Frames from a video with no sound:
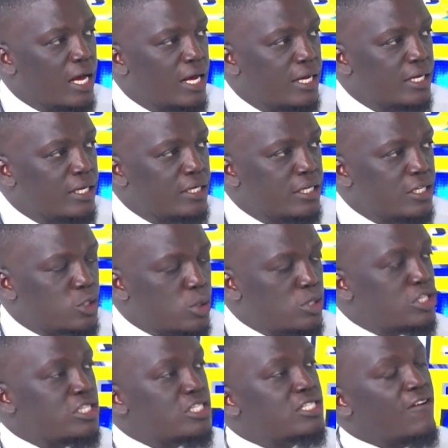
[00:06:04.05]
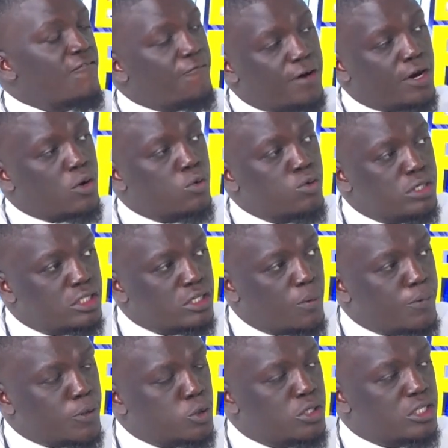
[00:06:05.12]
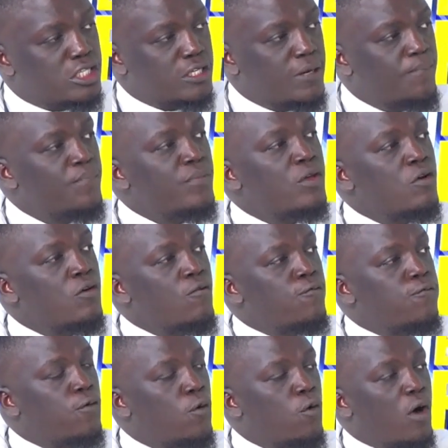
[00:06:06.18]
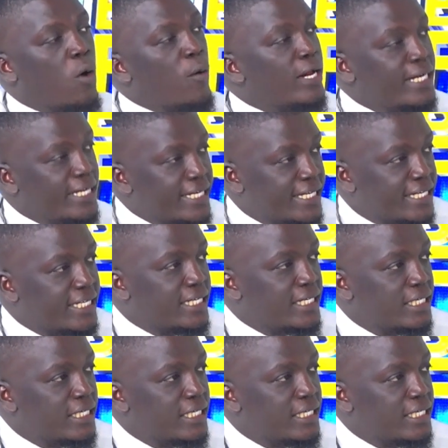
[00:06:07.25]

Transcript: Okay. So it's a very good opportunity for our league